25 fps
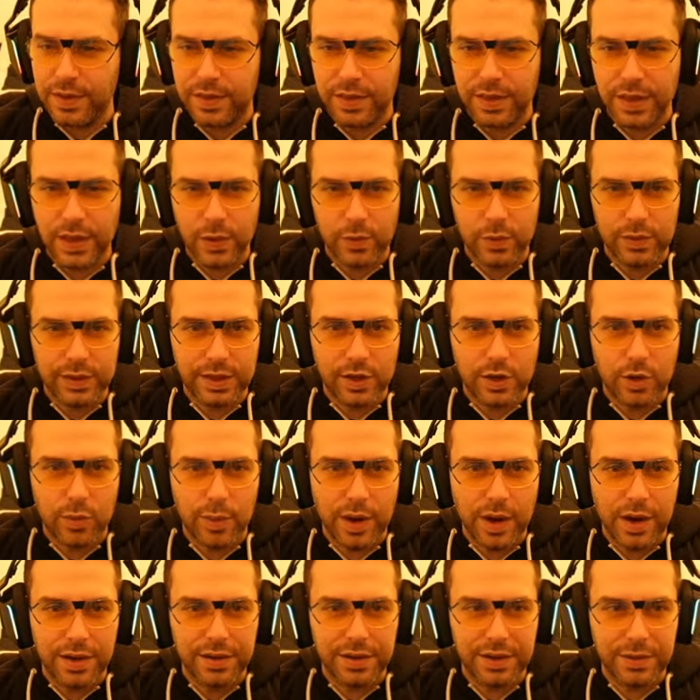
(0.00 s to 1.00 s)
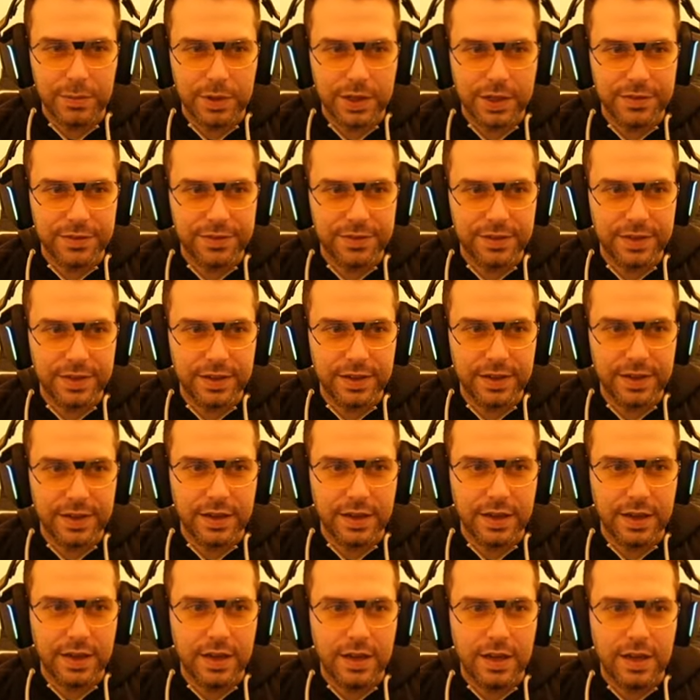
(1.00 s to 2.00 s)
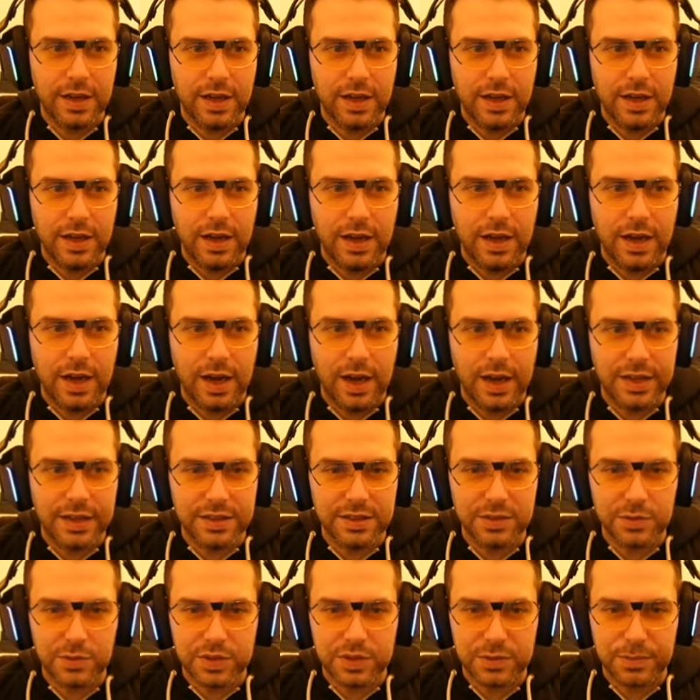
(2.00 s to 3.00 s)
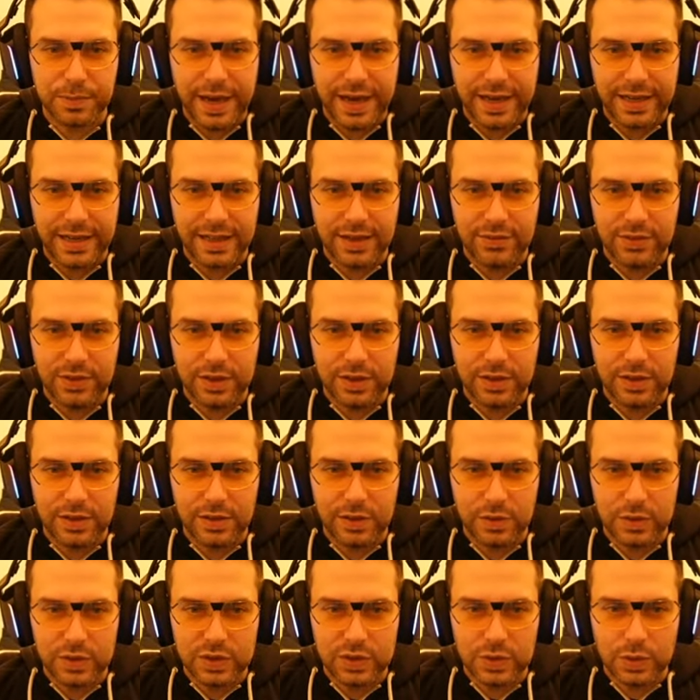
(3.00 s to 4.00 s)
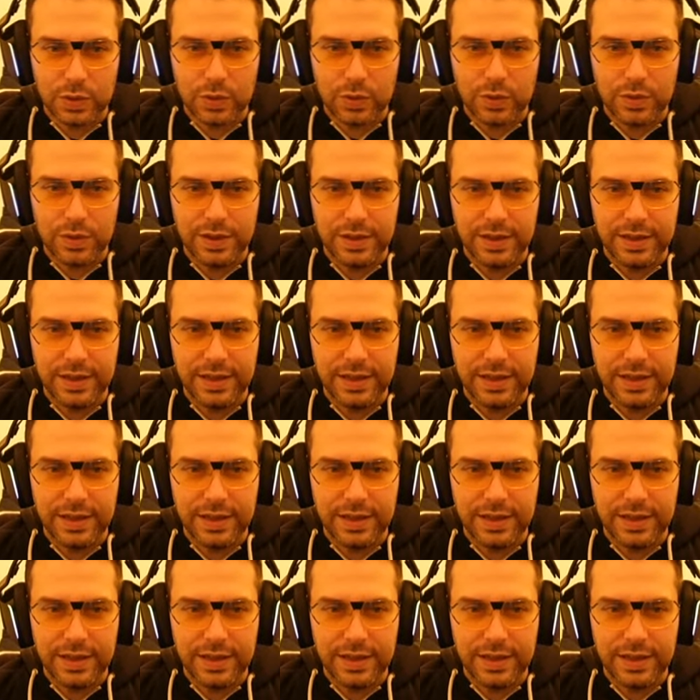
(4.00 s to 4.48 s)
The only commander with the highest respect level, and also